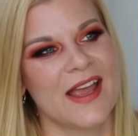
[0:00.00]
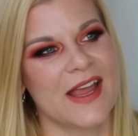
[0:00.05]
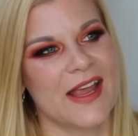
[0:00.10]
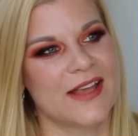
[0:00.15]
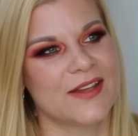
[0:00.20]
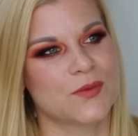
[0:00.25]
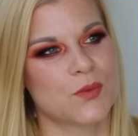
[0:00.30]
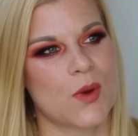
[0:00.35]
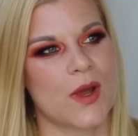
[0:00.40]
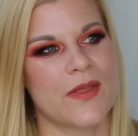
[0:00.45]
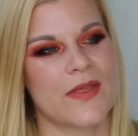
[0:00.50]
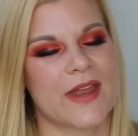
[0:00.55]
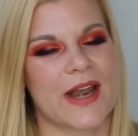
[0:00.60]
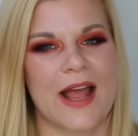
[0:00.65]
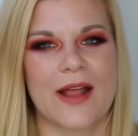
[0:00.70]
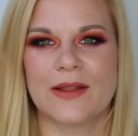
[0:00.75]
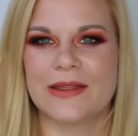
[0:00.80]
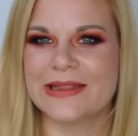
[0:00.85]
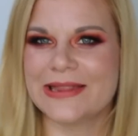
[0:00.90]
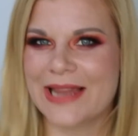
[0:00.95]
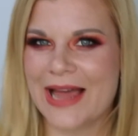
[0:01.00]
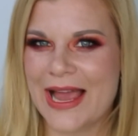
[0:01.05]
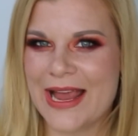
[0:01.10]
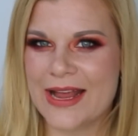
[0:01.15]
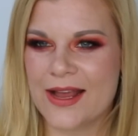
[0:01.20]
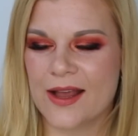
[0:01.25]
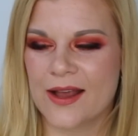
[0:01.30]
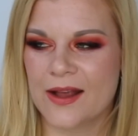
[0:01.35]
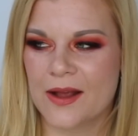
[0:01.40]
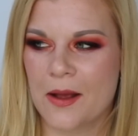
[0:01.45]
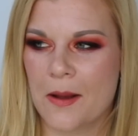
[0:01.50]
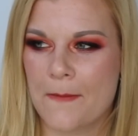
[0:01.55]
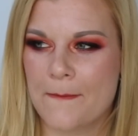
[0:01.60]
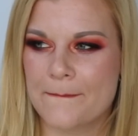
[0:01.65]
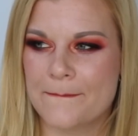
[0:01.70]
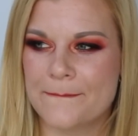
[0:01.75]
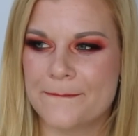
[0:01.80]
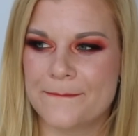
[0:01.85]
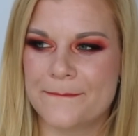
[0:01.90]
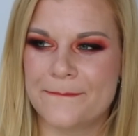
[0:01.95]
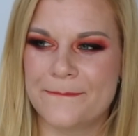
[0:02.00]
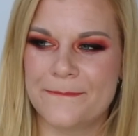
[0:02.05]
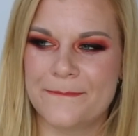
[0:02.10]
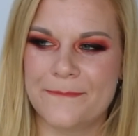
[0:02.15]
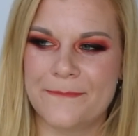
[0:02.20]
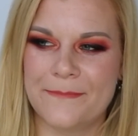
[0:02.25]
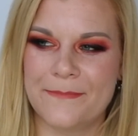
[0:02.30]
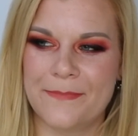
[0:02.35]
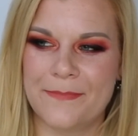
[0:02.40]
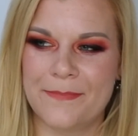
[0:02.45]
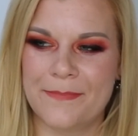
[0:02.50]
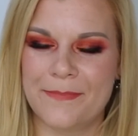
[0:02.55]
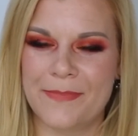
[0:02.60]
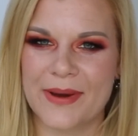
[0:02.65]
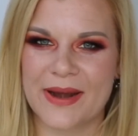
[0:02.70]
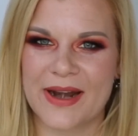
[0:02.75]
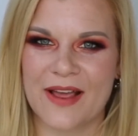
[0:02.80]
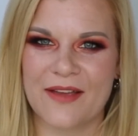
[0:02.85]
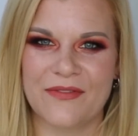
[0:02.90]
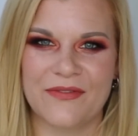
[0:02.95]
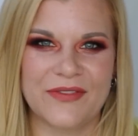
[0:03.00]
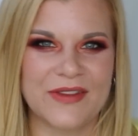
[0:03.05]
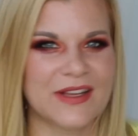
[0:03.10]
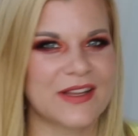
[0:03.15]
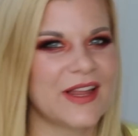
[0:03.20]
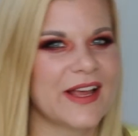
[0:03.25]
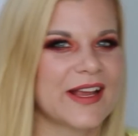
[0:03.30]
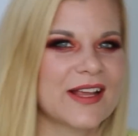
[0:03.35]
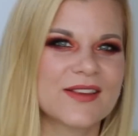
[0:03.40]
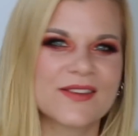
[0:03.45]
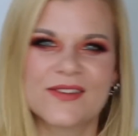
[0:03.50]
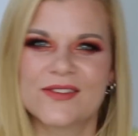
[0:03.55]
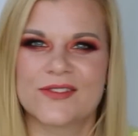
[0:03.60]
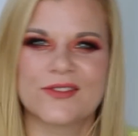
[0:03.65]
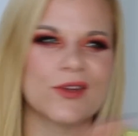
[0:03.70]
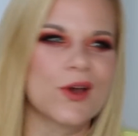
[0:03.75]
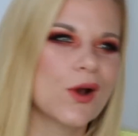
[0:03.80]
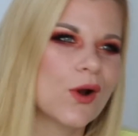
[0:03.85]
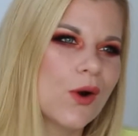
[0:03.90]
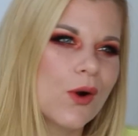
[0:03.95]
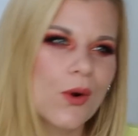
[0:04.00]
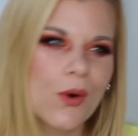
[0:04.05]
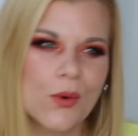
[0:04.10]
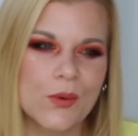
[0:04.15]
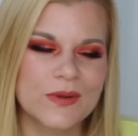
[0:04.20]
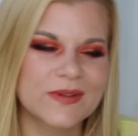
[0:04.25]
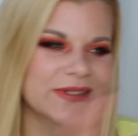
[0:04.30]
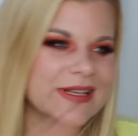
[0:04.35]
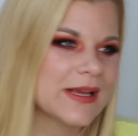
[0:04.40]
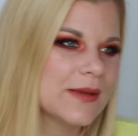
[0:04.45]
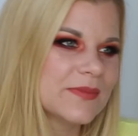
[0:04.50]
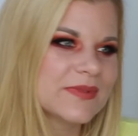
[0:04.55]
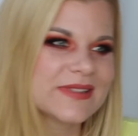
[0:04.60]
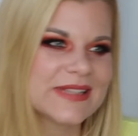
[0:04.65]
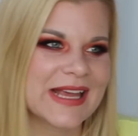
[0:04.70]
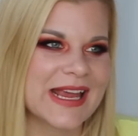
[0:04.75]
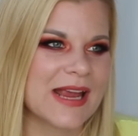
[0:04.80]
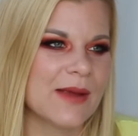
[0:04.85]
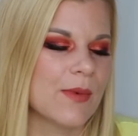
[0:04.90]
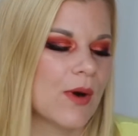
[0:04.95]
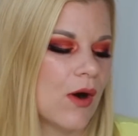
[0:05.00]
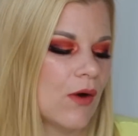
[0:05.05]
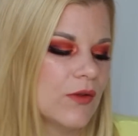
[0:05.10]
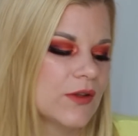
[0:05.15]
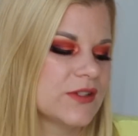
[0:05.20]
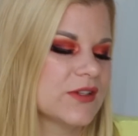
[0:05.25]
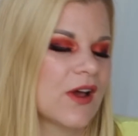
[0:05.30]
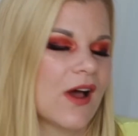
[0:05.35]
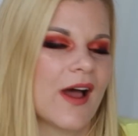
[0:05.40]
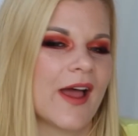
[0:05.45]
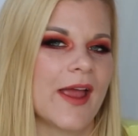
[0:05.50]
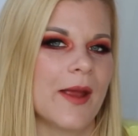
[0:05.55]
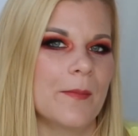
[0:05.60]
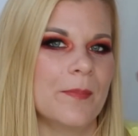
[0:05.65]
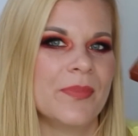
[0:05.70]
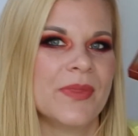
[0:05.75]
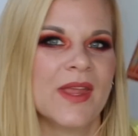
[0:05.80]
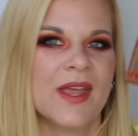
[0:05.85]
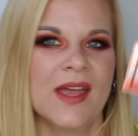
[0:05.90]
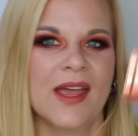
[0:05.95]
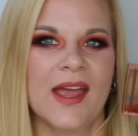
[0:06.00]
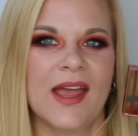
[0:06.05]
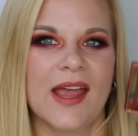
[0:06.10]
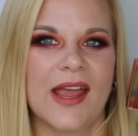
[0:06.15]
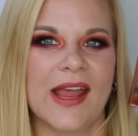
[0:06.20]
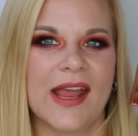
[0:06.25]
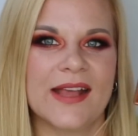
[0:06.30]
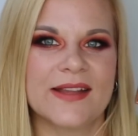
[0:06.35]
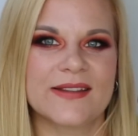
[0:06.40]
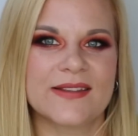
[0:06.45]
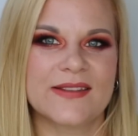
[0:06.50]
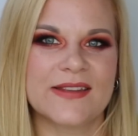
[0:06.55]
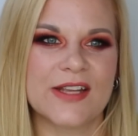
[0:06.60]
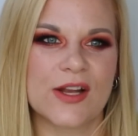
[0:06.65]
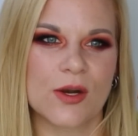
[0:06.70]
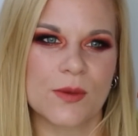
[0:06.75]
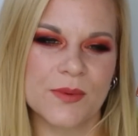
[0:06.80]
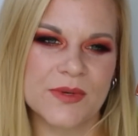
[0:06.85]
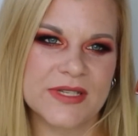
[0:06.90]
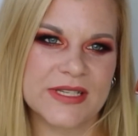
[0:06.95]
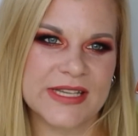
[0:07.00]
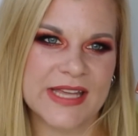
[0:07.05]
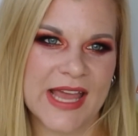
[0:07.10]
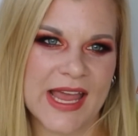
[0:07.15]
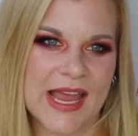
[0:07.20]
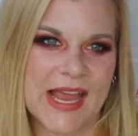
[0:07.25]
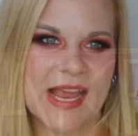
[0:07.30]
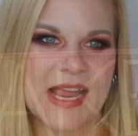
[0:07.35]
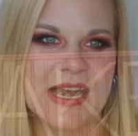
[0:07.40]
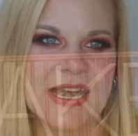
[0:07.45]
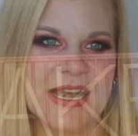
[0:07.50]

is one that I like, but I feel like it's so same same all the time. It's the Urban Decay